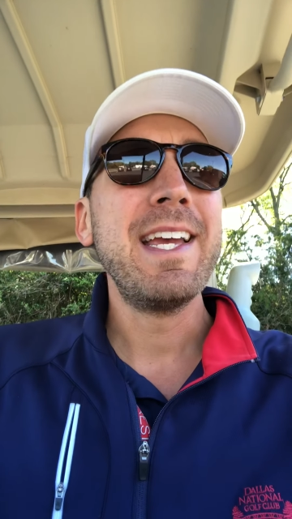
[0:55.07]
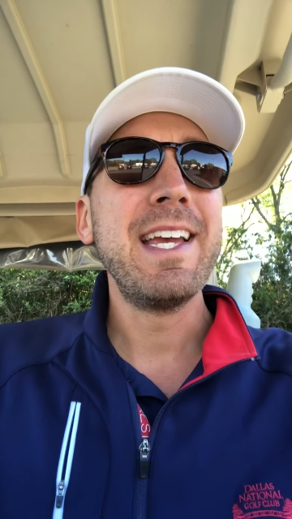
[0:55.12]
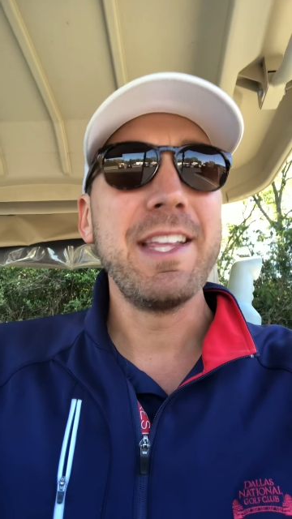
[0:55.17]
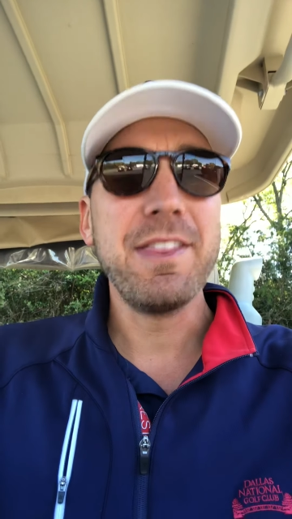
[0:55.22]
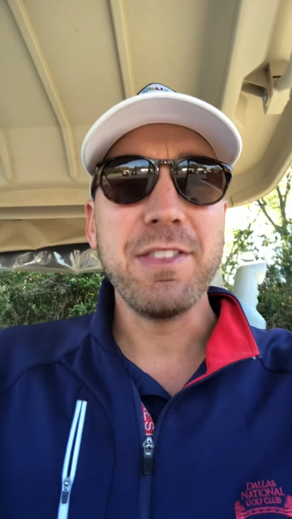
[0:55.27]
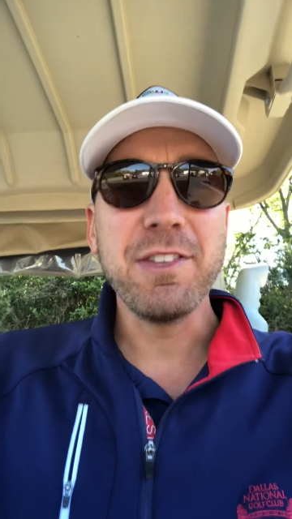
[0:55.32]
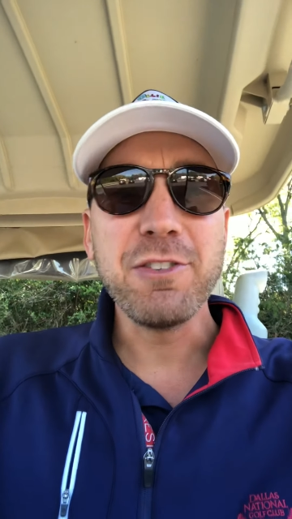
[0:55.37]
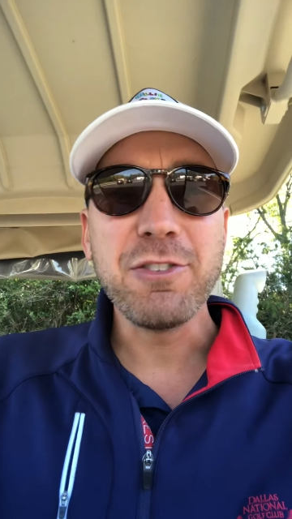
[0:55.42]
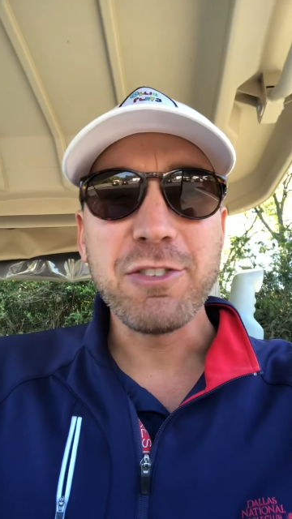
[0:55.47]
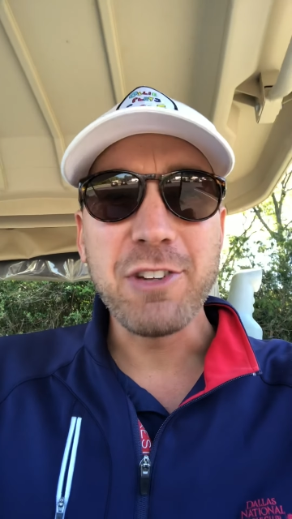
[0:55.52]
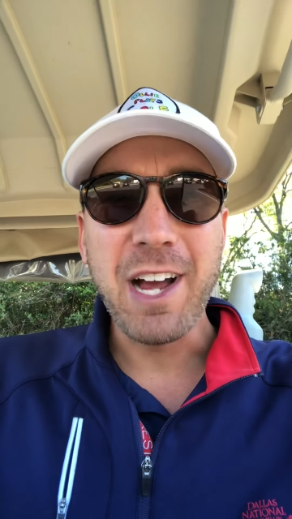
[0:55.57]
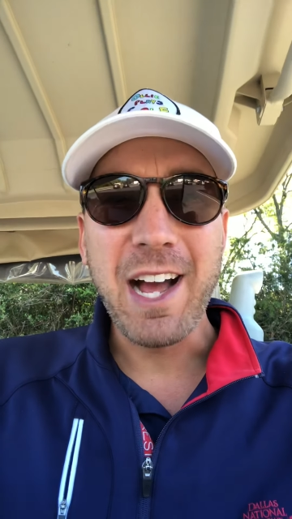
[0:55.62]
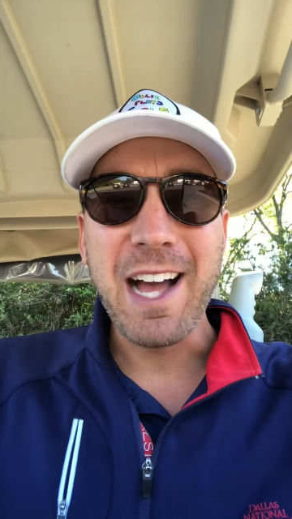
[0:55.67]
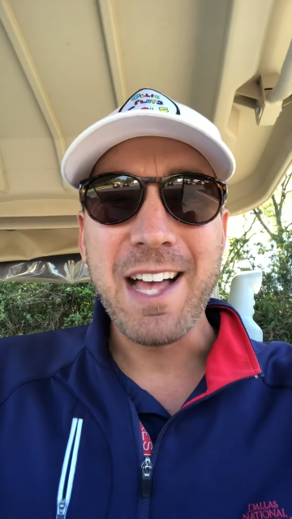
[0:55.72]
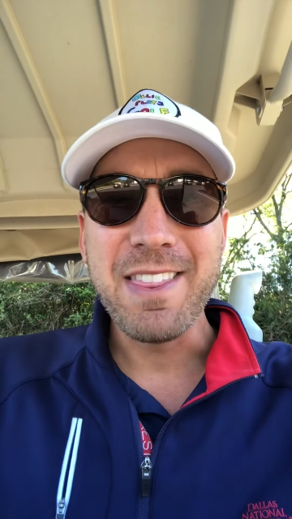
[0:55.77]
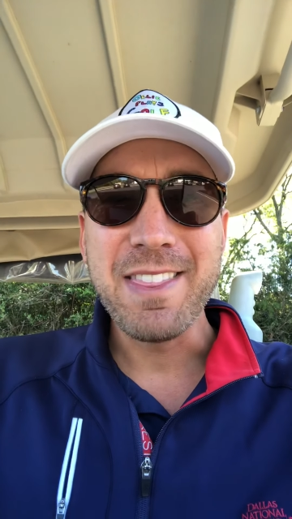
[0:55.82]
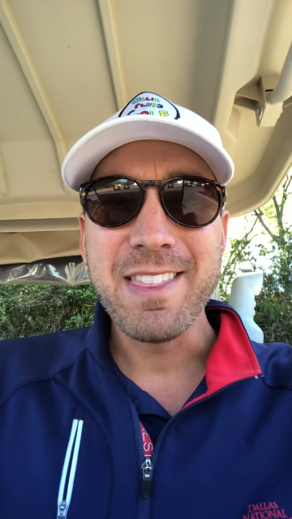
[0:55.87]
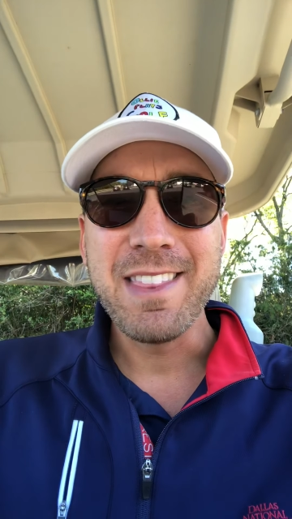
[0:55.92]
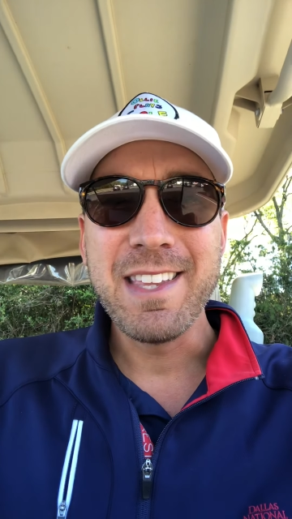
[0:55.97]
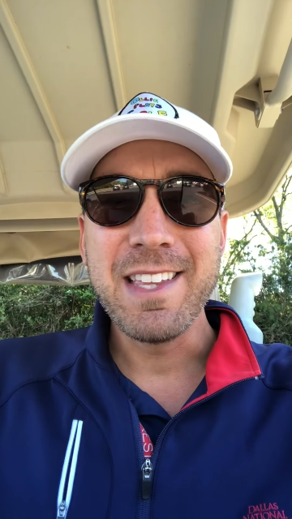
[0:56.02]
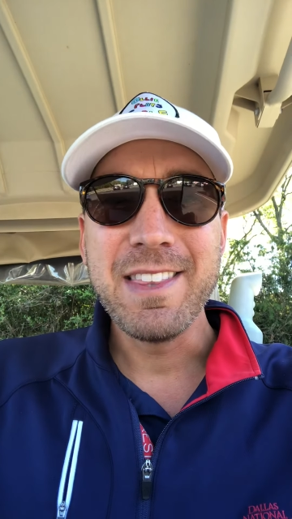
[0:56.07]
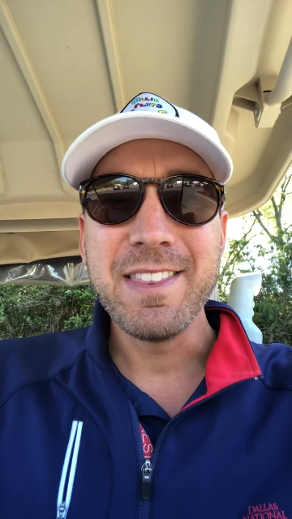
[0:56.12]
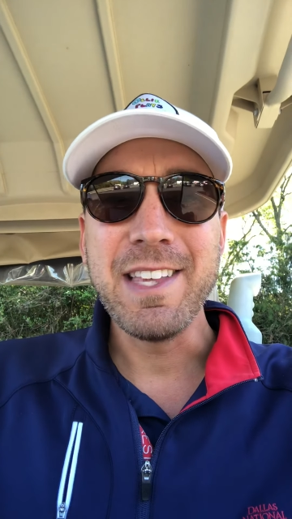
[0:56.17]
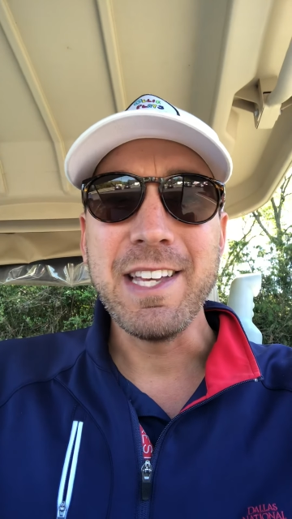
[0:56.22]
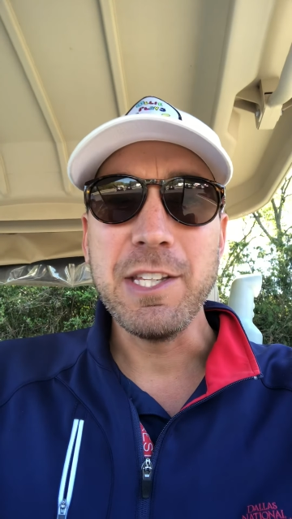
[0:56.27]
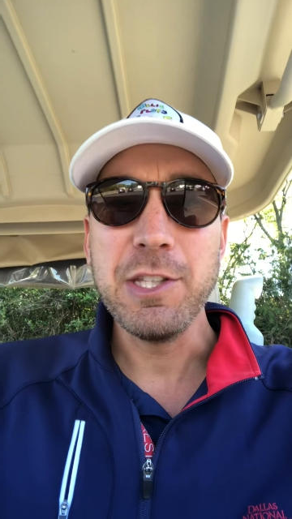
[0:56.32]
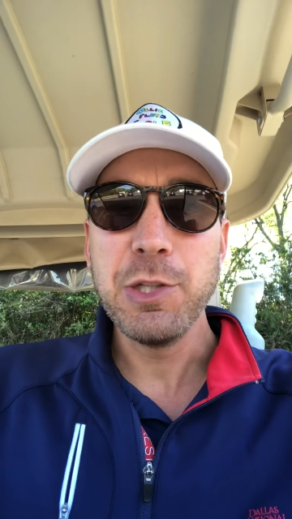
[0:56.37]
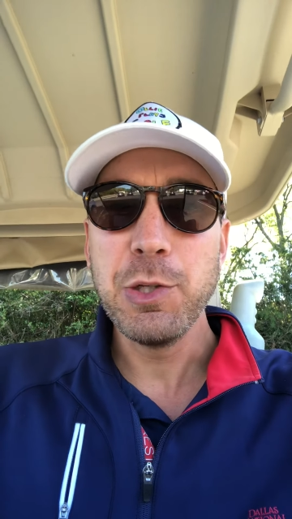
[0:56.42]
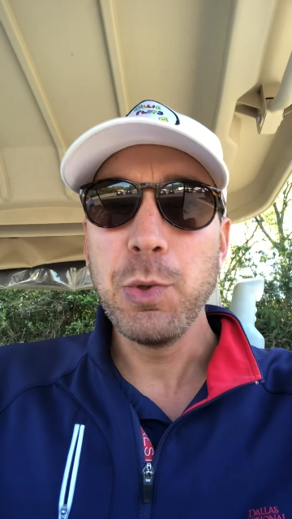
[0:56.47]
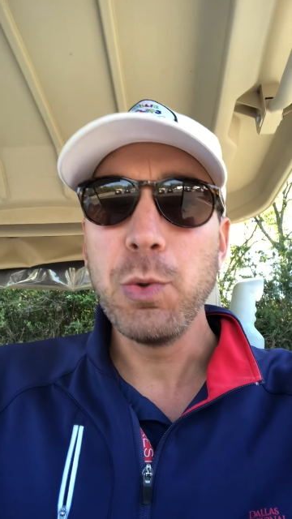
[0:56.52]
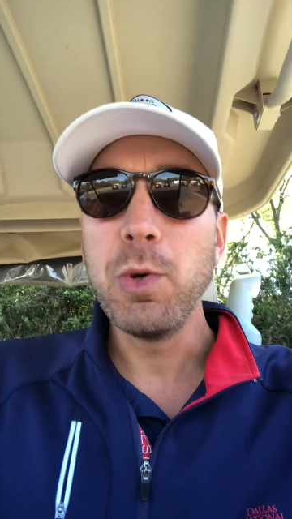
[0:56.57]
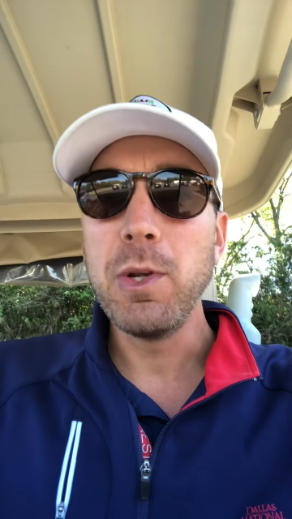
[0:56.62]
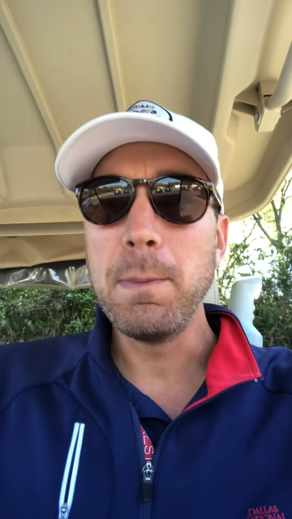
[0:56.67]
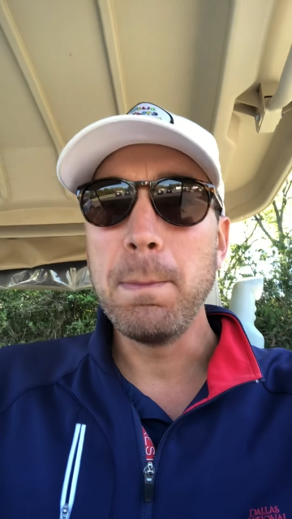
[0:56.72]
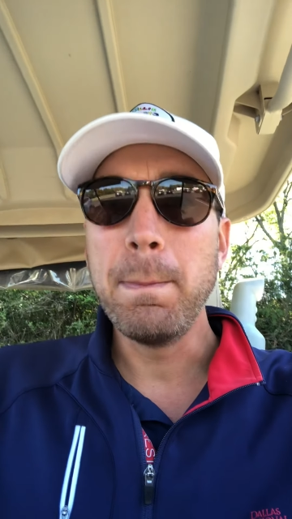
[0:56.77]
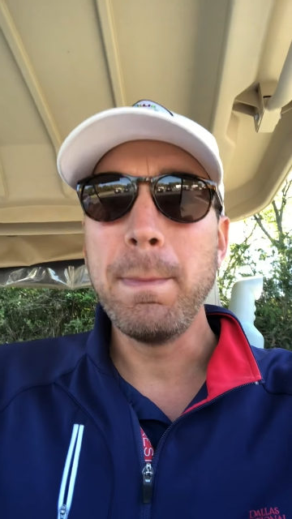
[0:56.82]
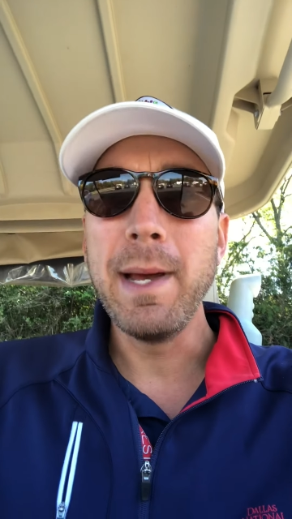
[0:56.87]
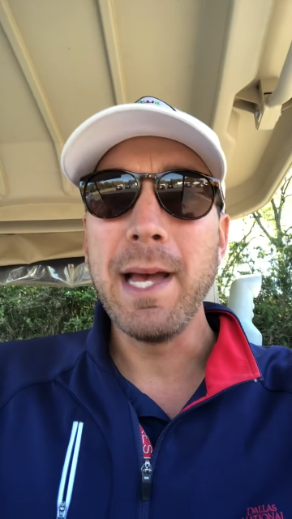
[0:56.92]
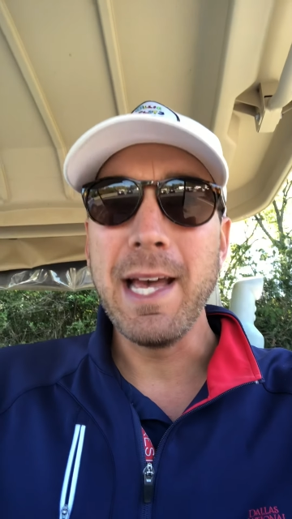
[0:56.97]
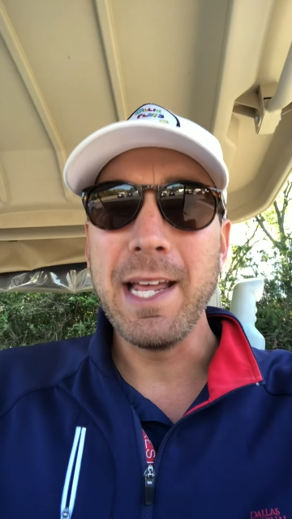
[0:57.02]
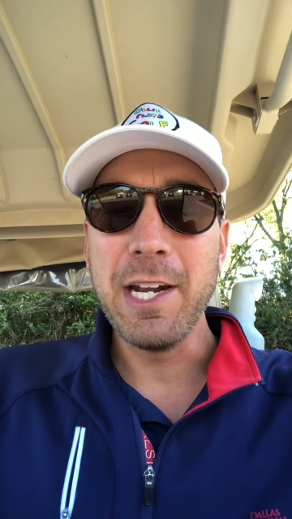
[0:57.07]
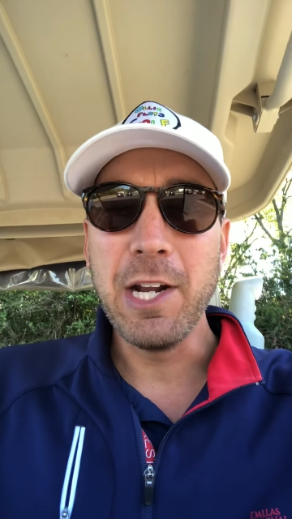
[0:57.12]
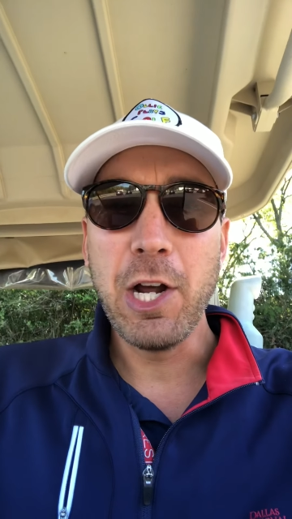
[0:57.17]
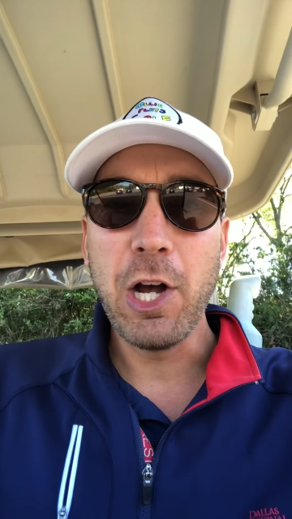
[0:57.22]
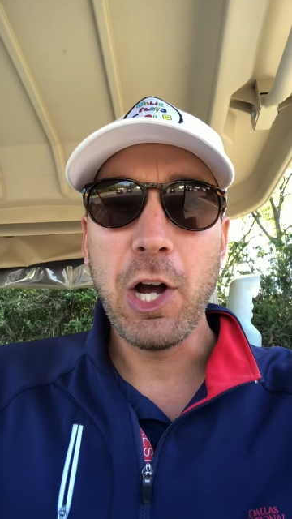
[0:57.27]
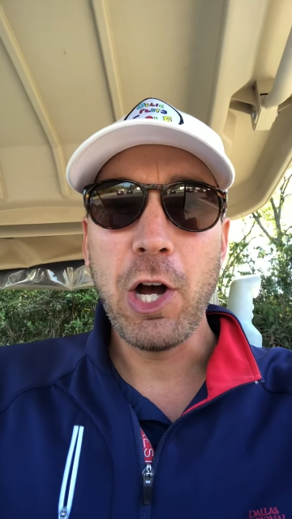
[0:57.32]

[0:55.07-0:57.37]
hit the shot that you would bet